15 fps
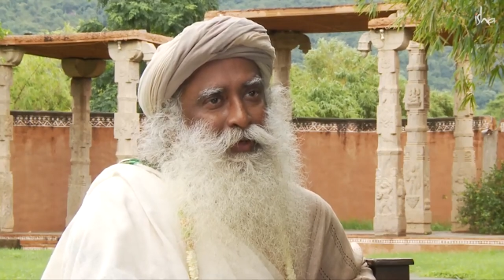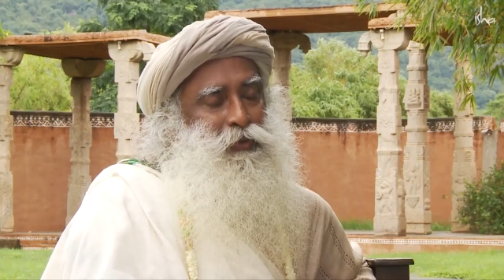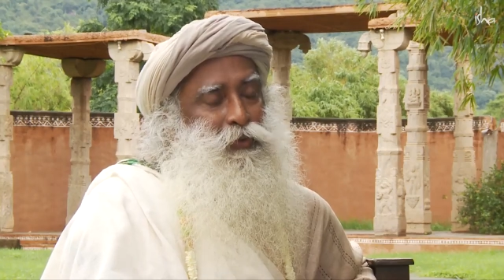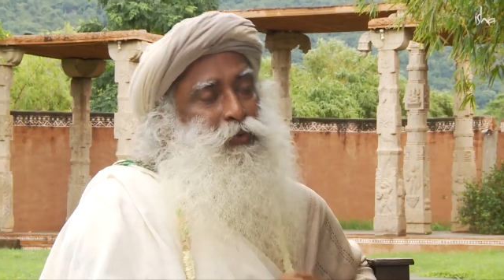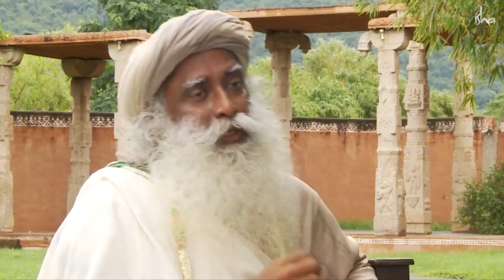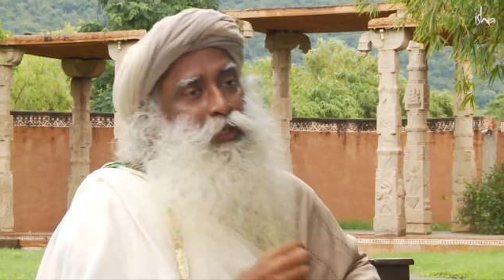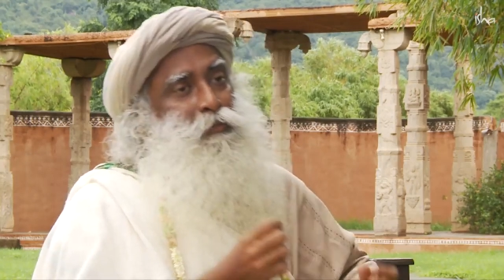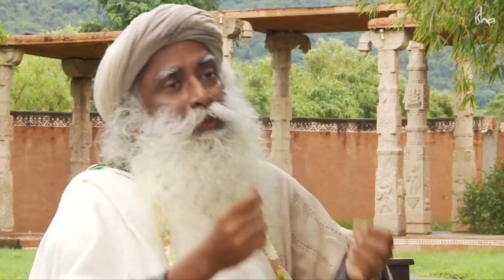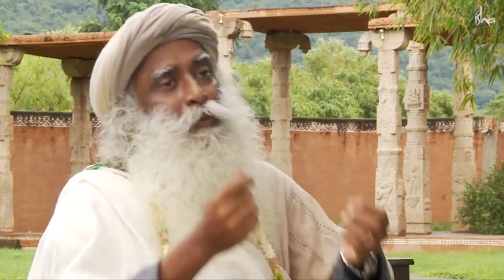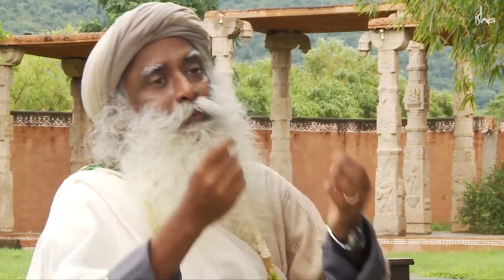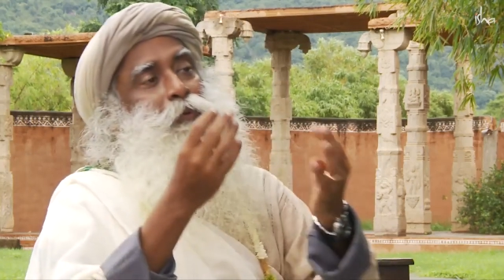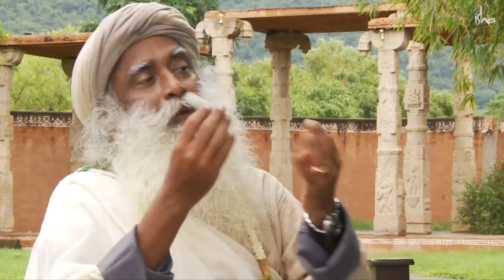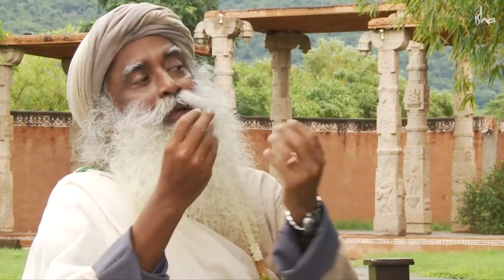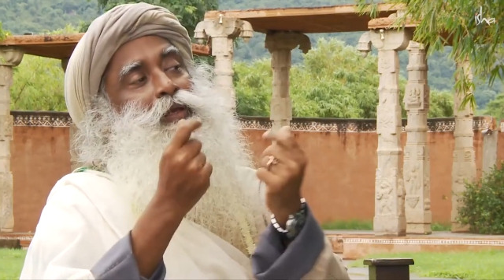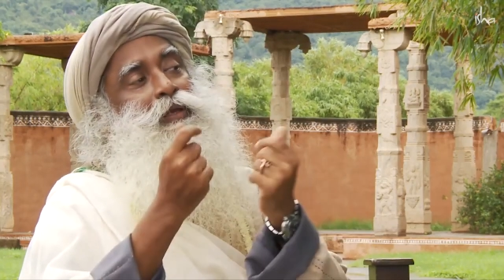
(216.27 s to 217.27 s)
you can be
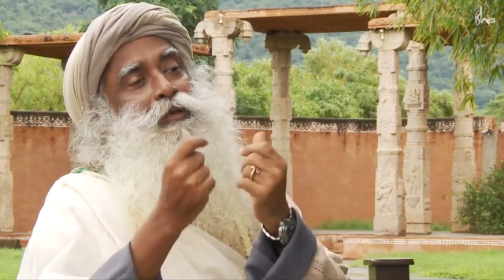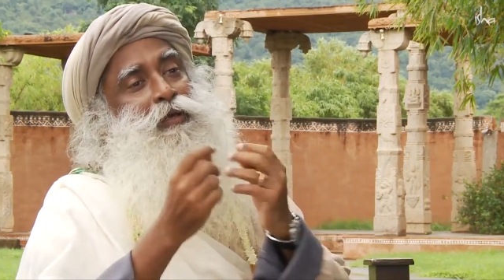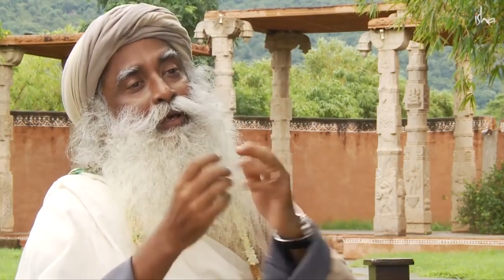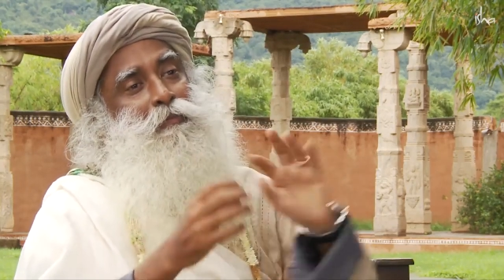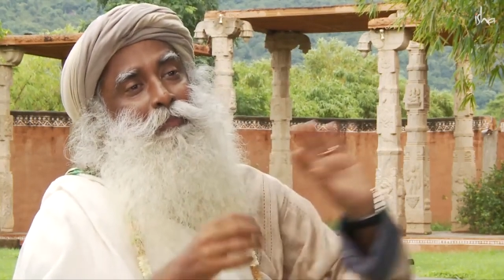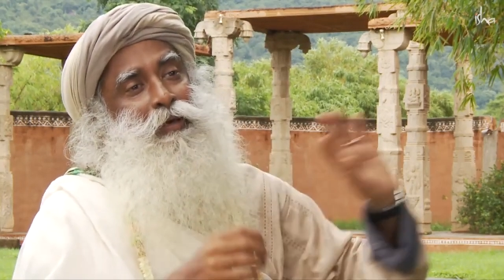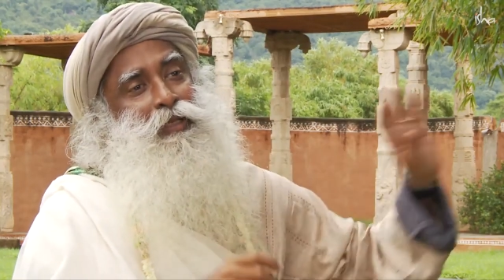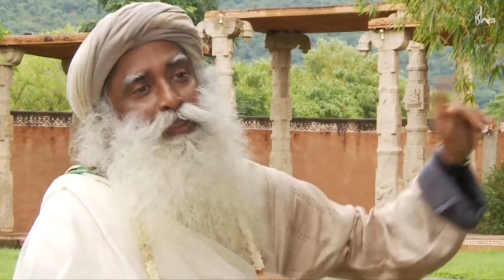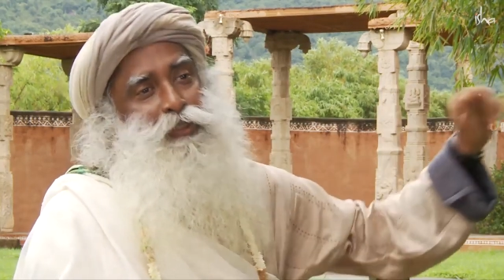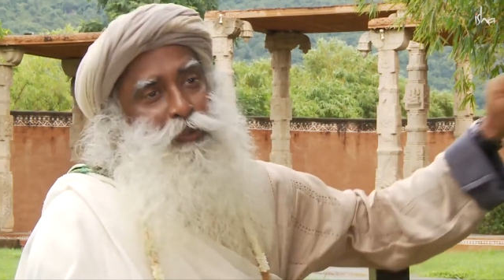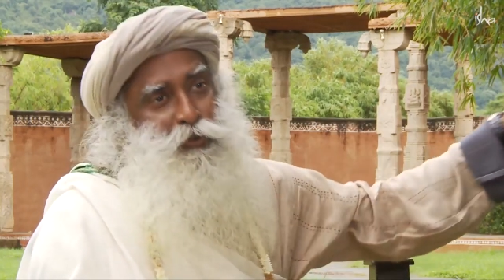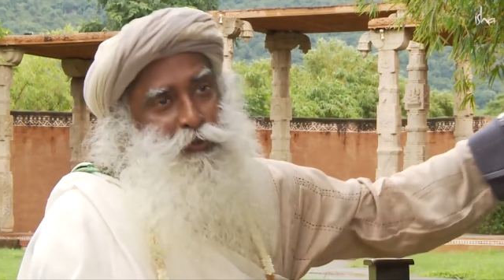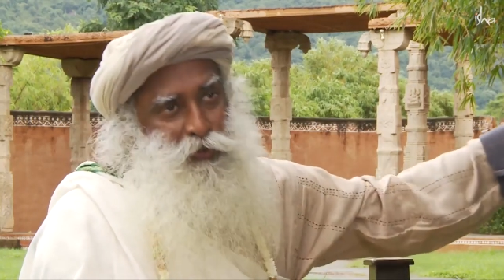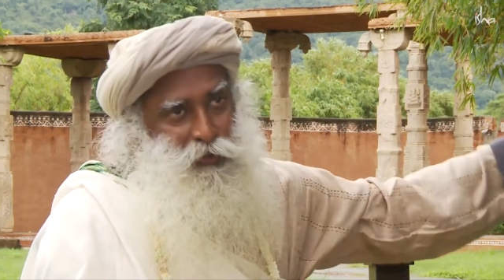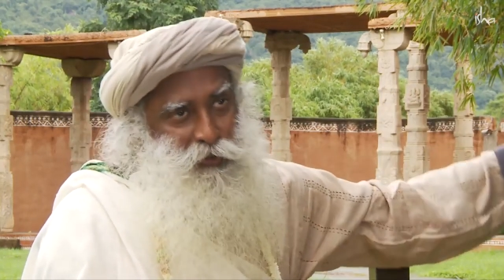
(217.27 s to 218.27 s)
praying and managing
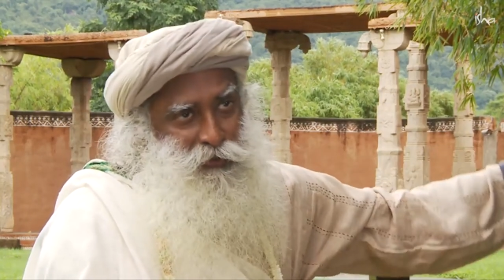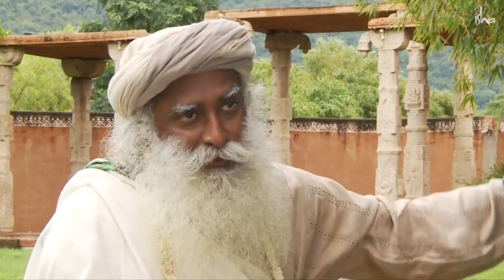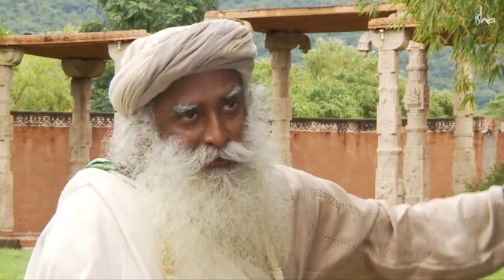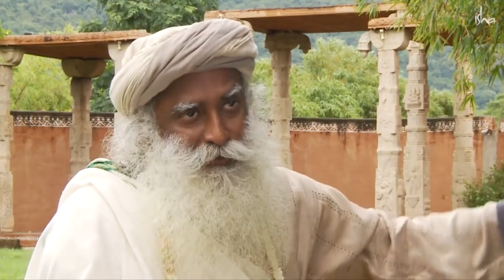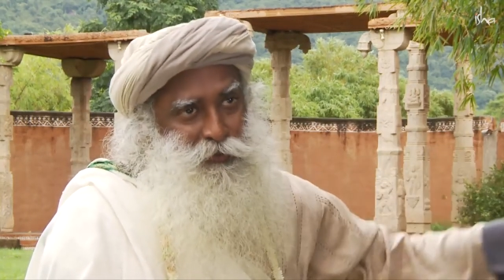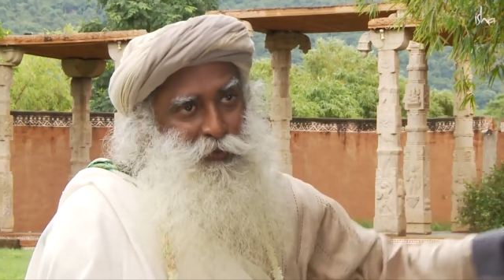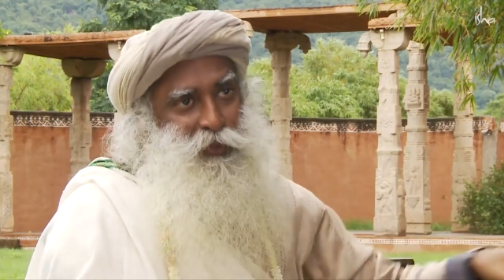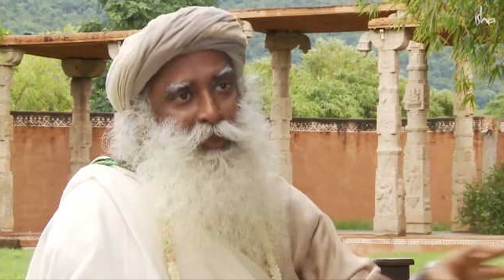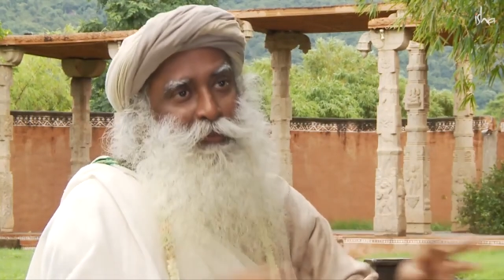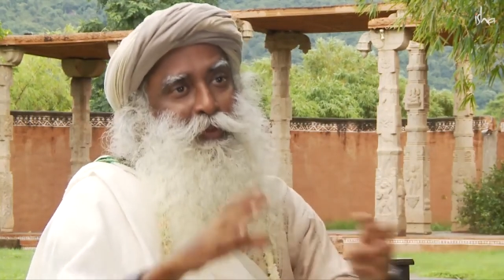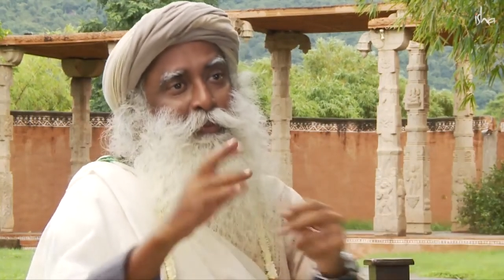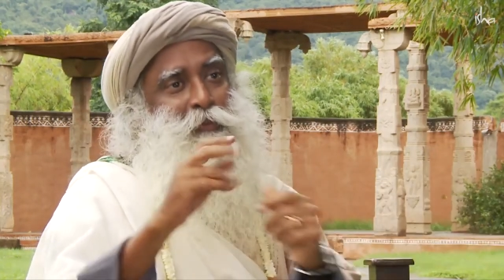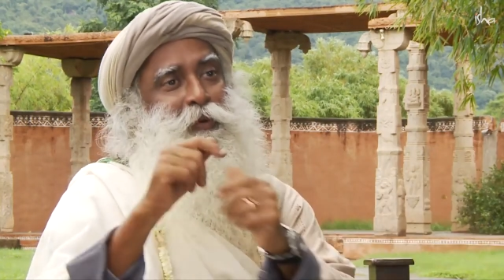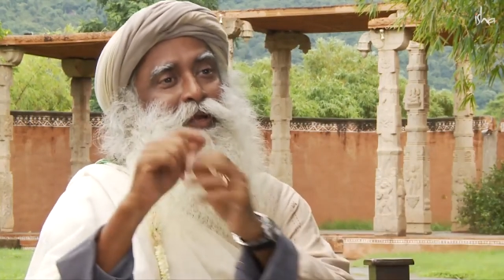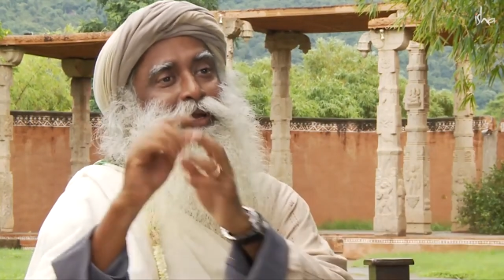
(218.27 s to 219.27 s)
your children, you can
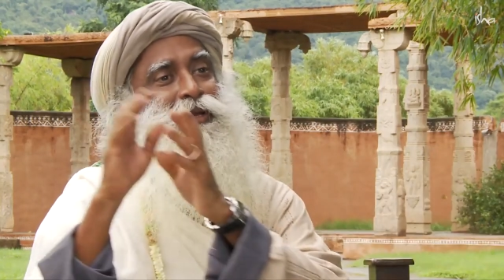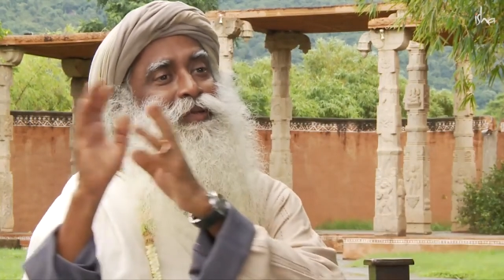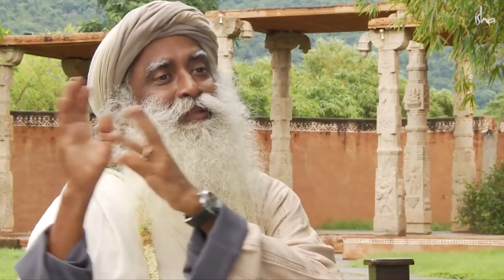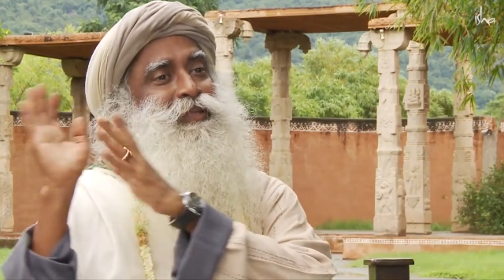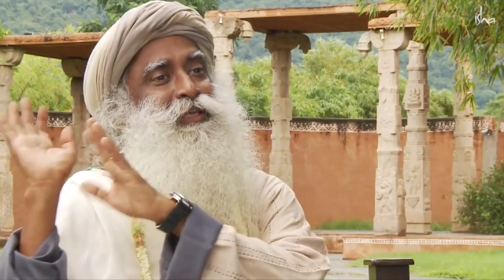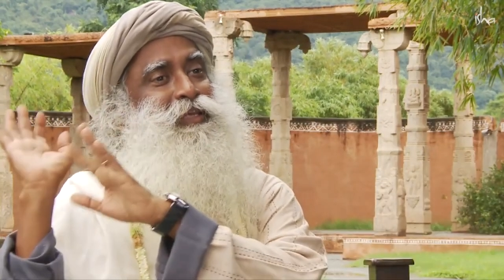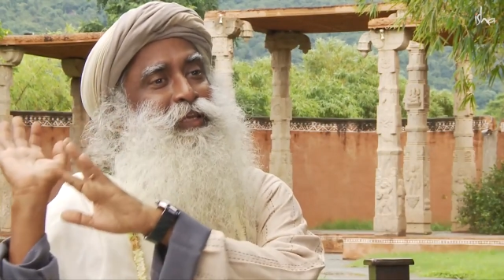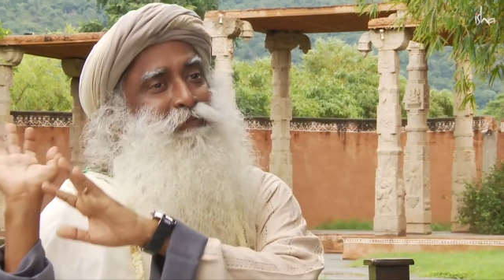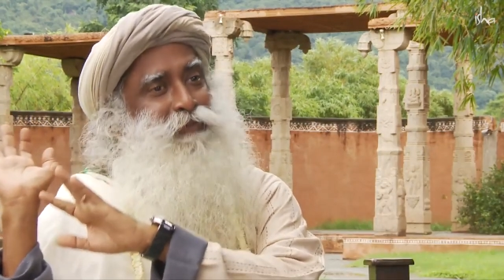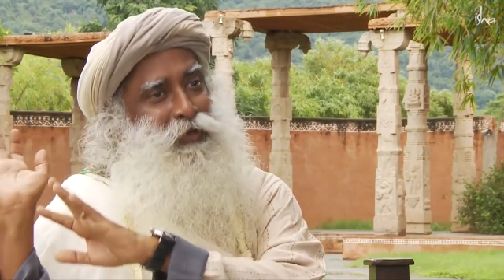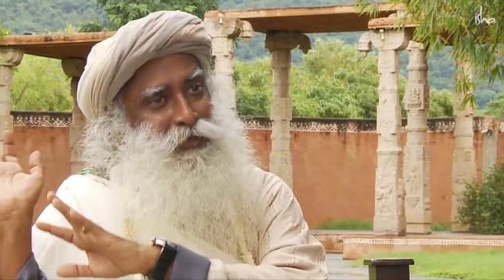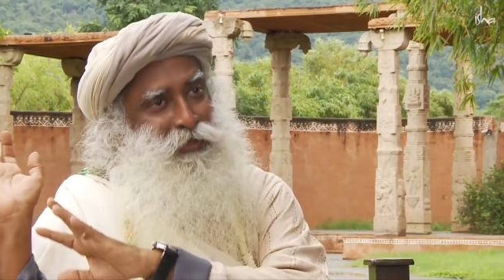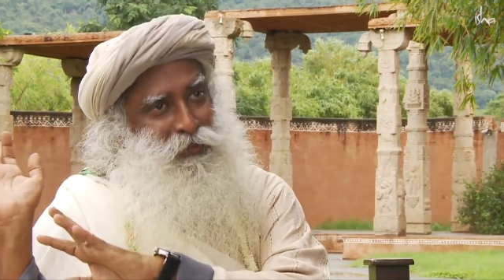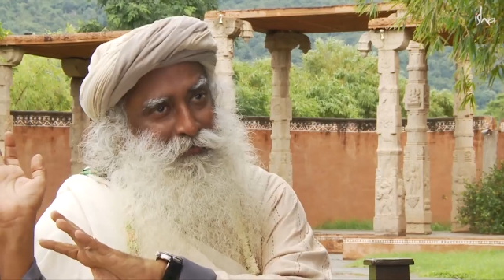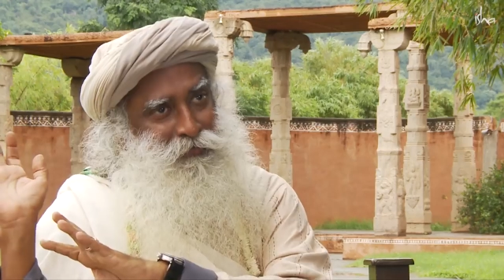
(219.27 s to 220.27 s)
be praying and thinking of
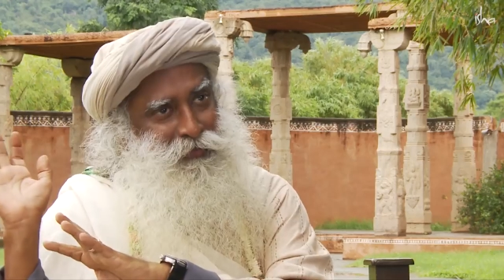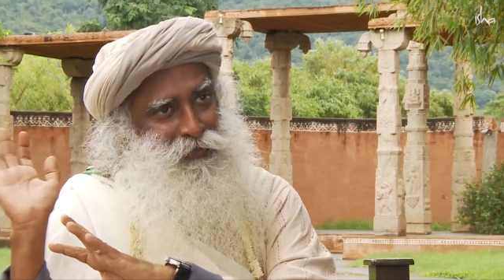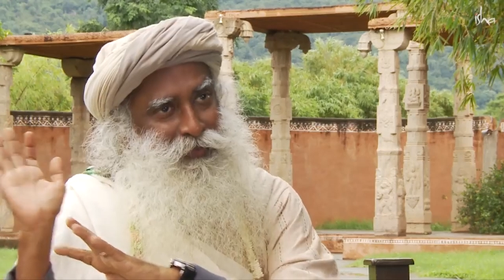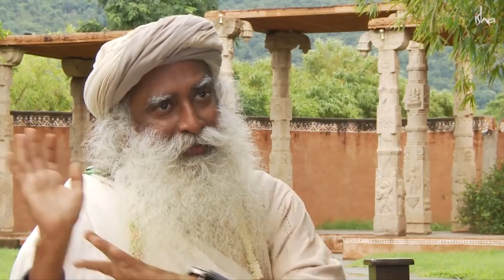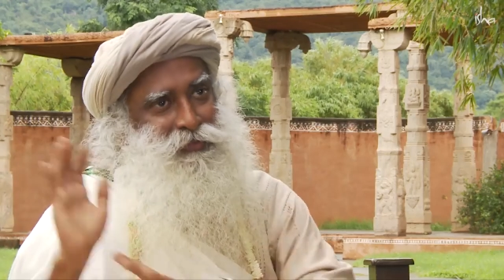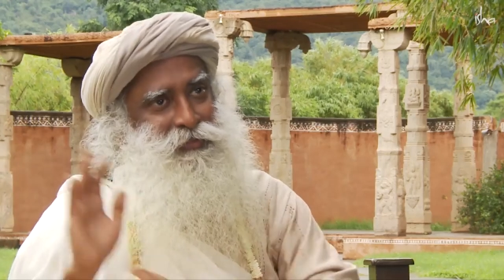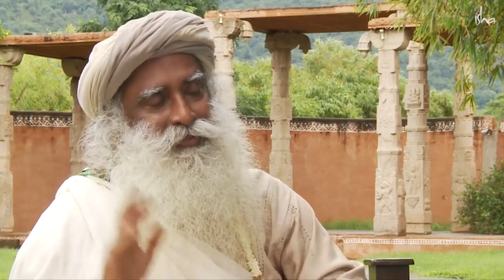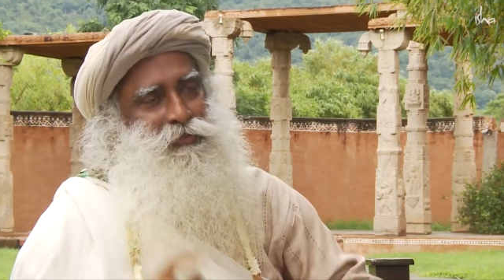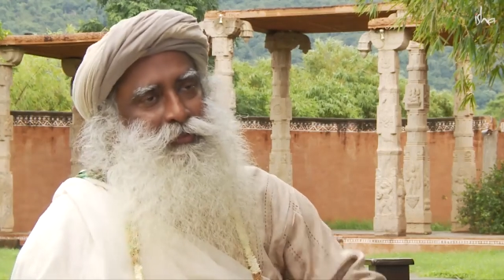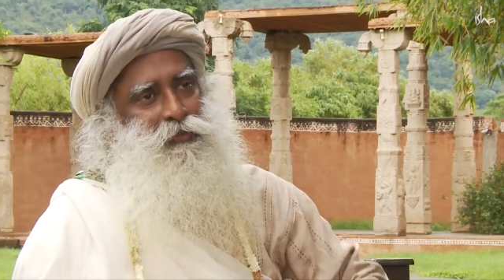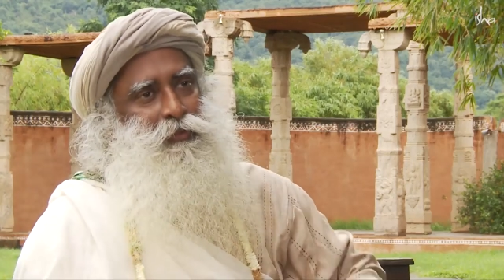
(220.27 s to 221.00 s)
hundred different things.